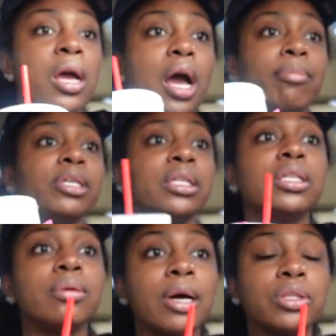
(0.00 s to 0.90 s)
i'm gonna get
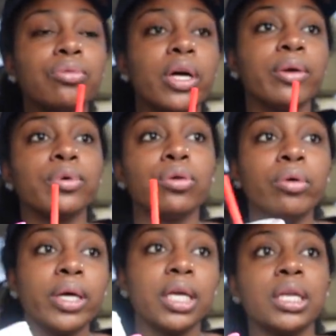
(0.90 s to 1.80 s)
them out the way real
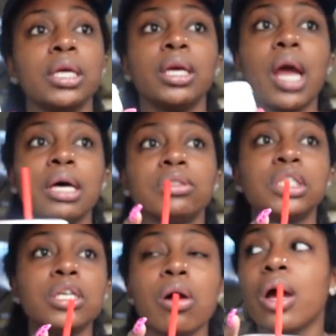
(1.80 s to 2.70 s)
quick and then i'll
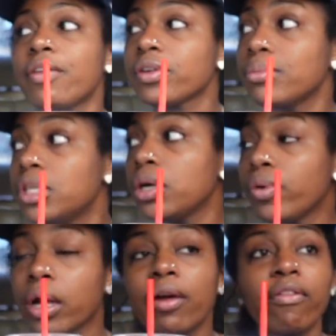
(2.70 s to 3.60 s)
see y'all as i'm done
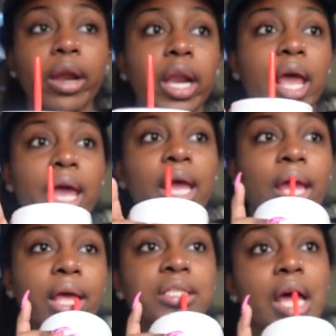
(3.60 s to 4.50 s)
working for
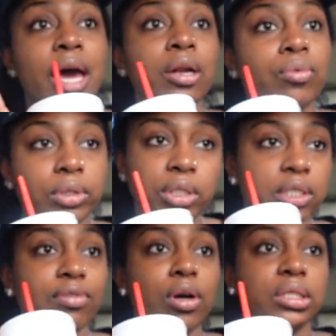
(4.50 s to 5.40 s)
today because i don't want
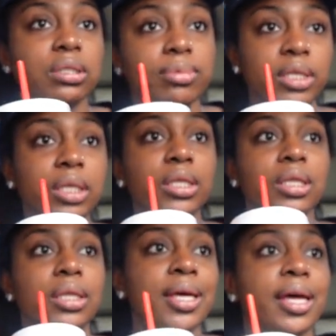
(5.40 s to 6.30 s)
this vlog to be
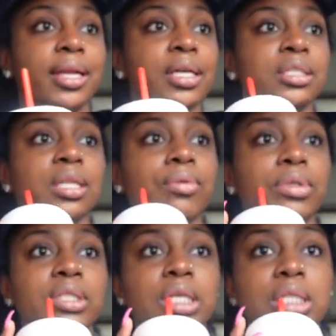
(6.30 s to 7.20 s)
that that's not
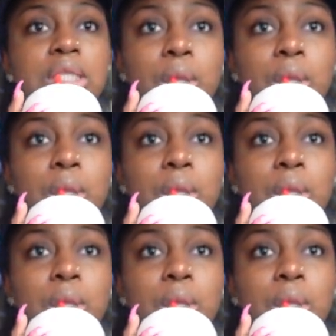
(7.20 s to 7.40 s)
what this is